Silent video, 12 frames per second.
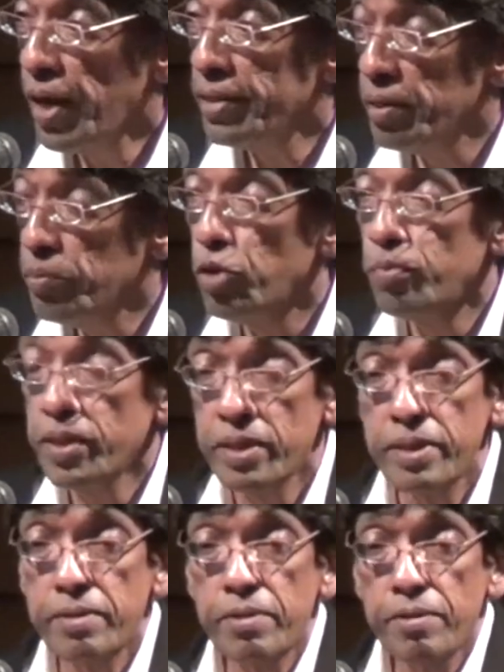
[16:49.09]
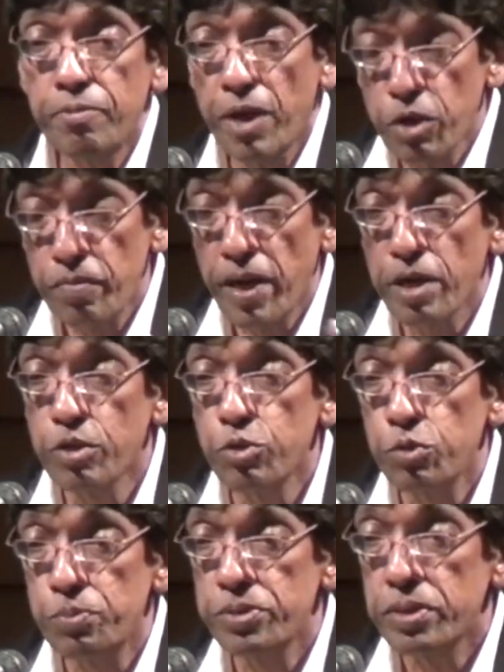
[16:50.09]
at the moment, one of
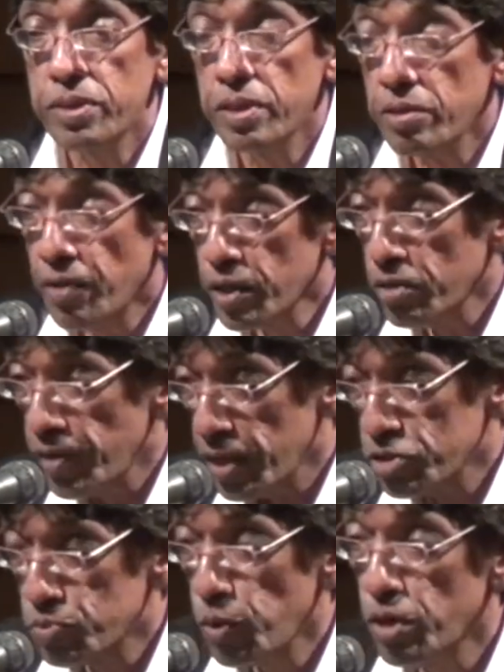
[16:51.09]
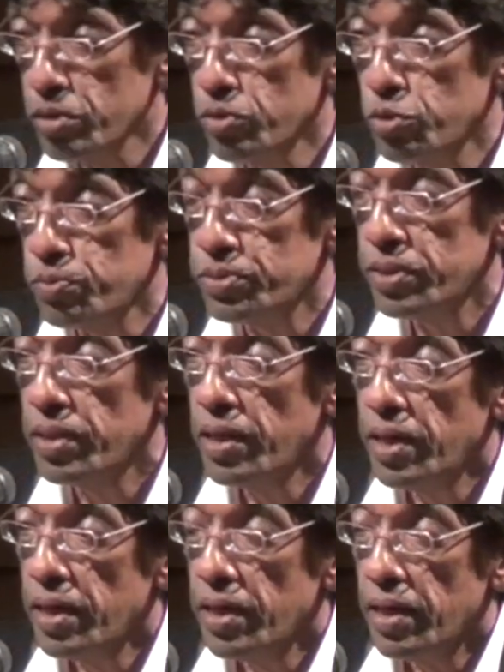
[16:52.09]
our small groups,
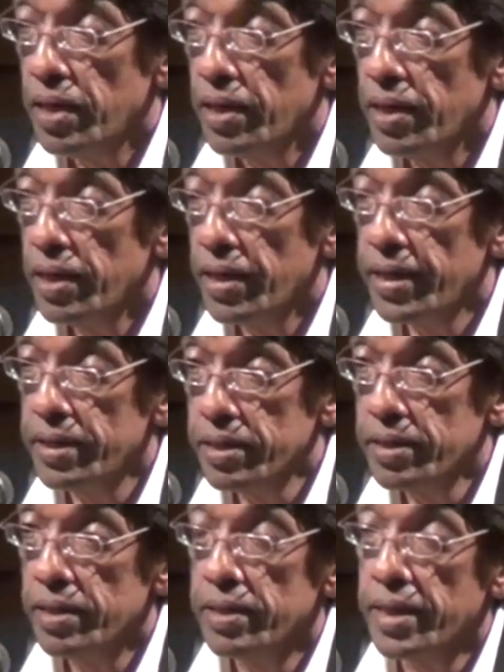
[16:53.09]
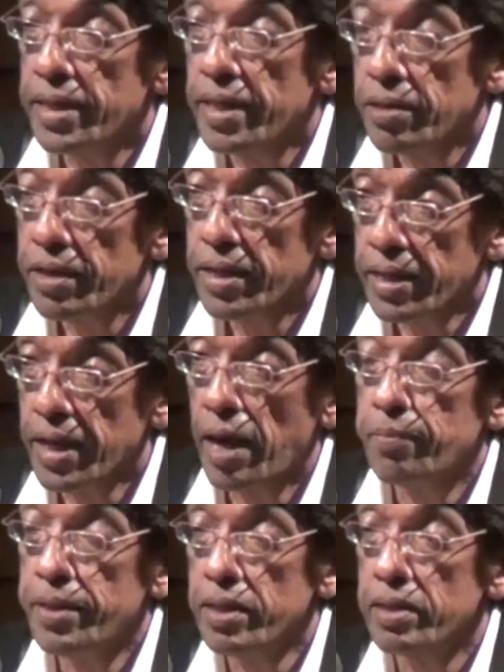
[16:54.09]
in the
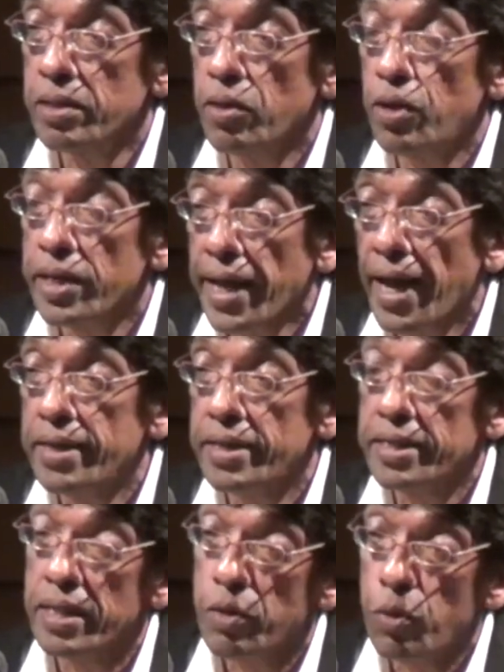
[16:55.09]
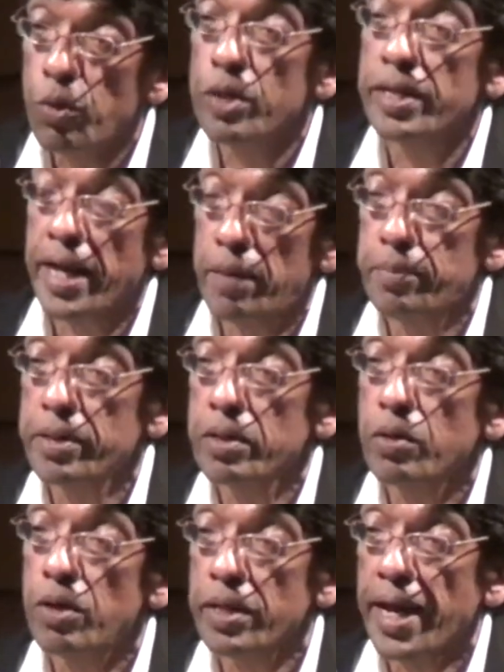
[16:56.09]
capital called Kandy, in the old capital
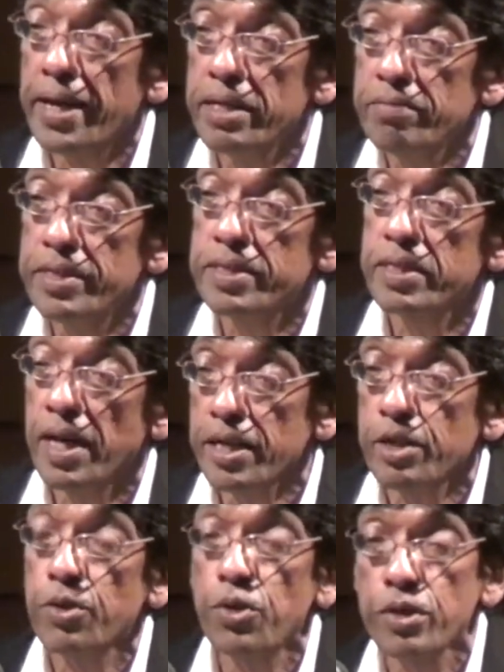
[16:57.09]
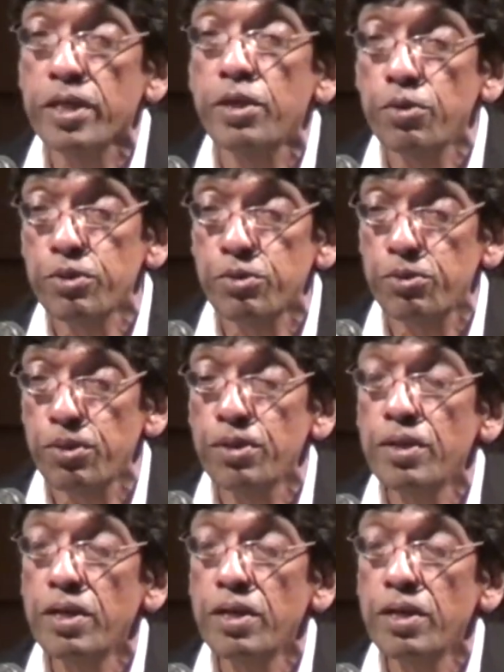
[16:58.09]
called Kandy, which is like your Kyoto,